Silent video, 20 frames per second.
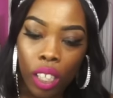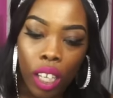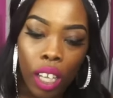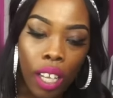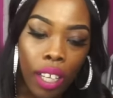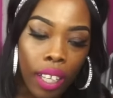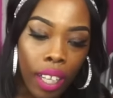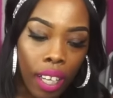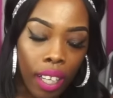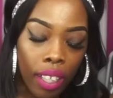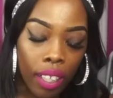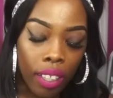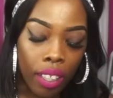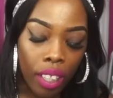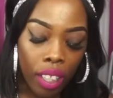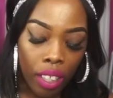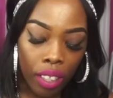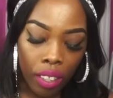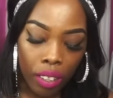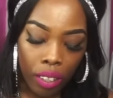I got
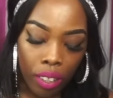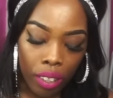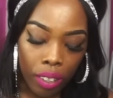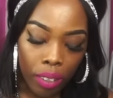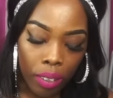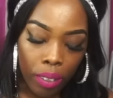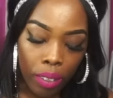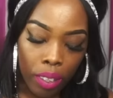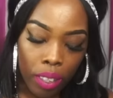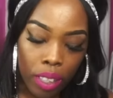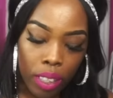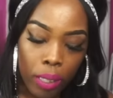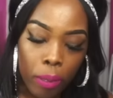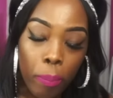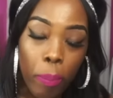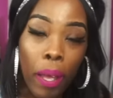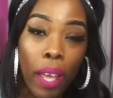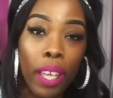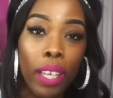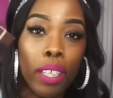another
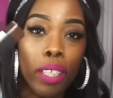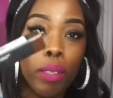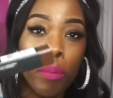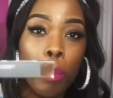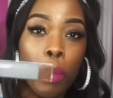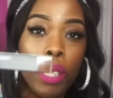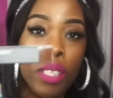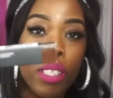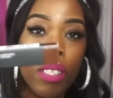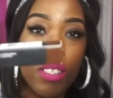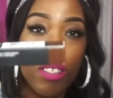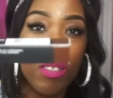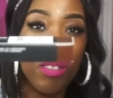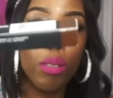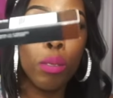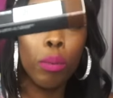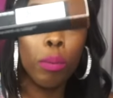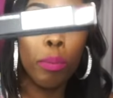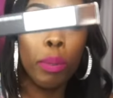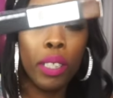spiked
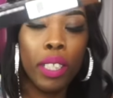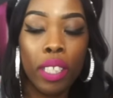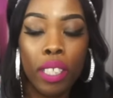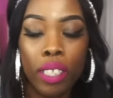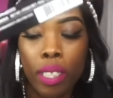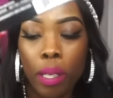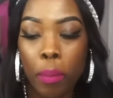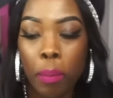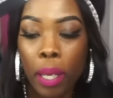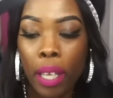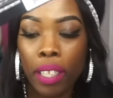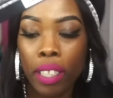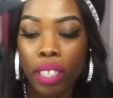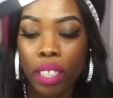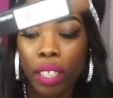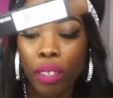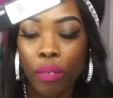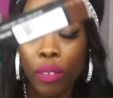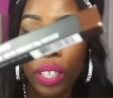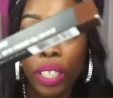pencil because I'm about to
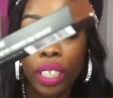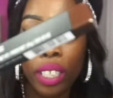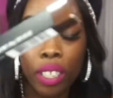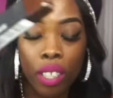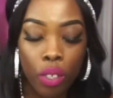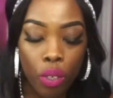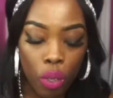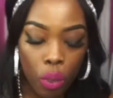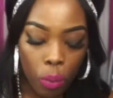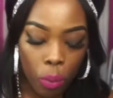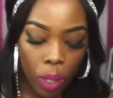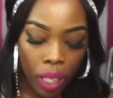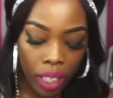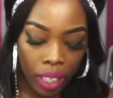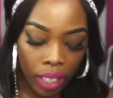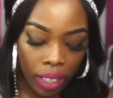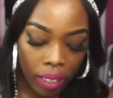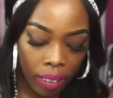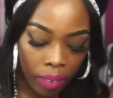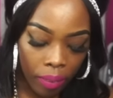get ready and do a
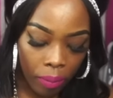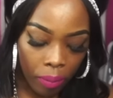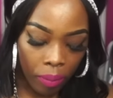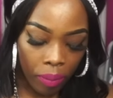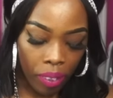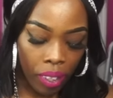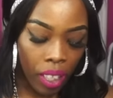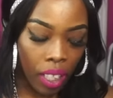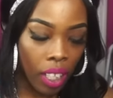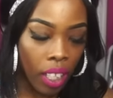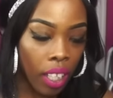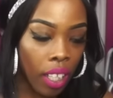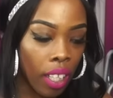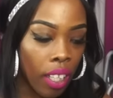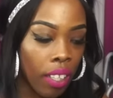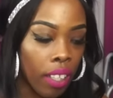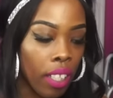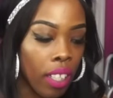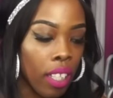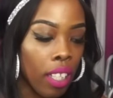wedding.
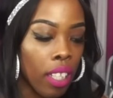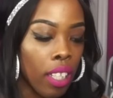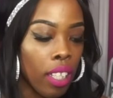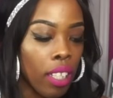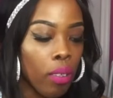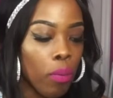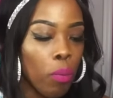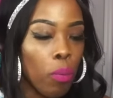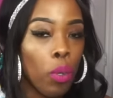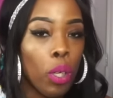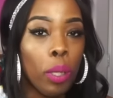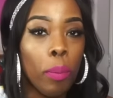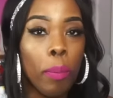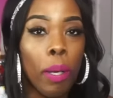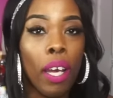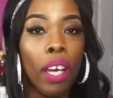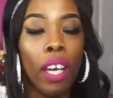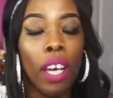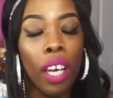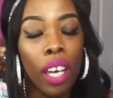And then one of
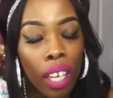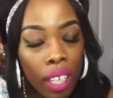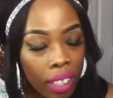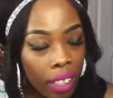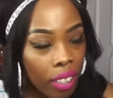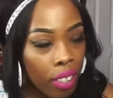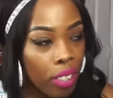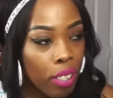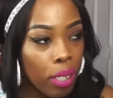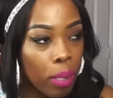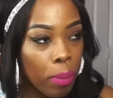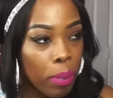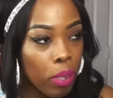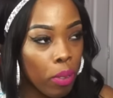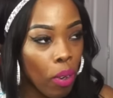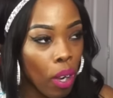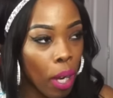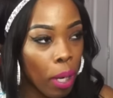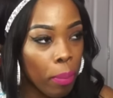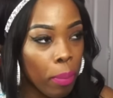my other
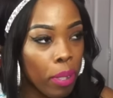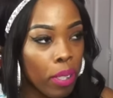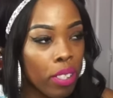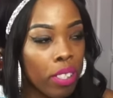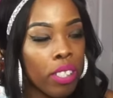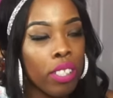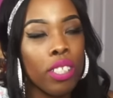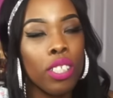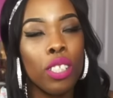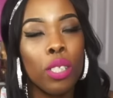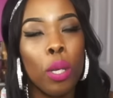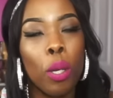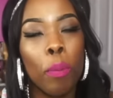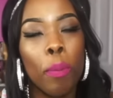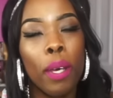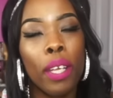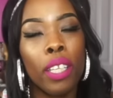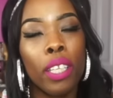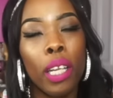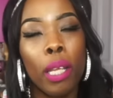subscribers, she go
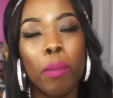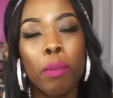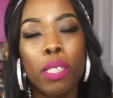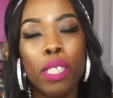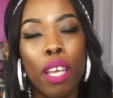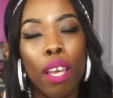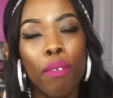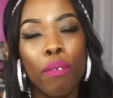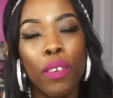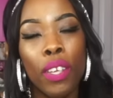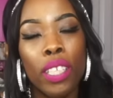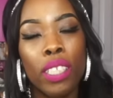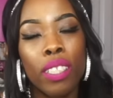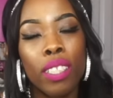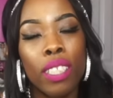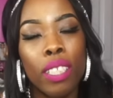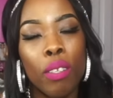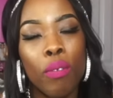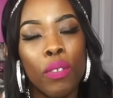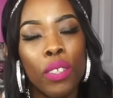by the name Shy Face
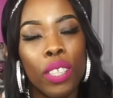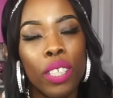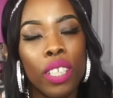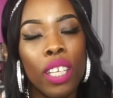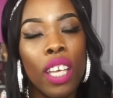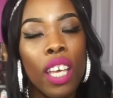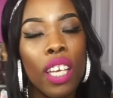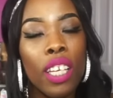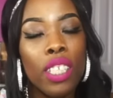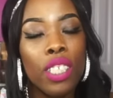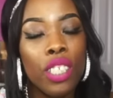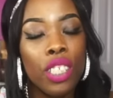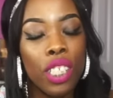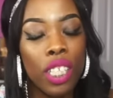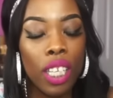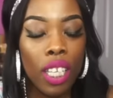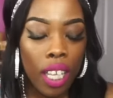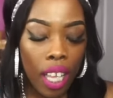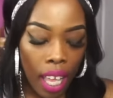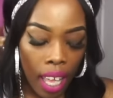Diva,
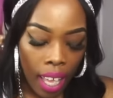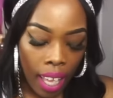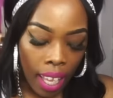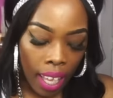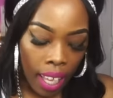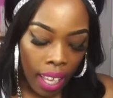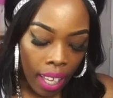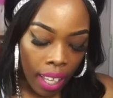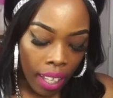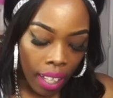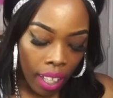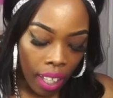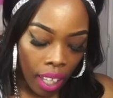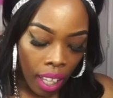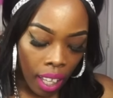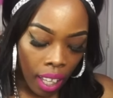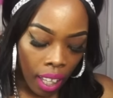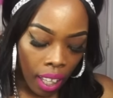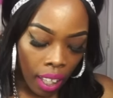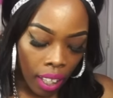she had
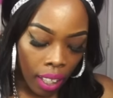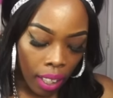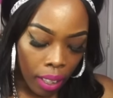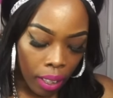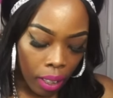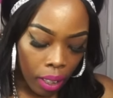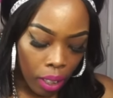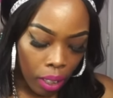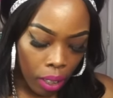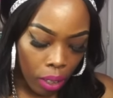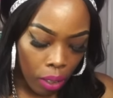a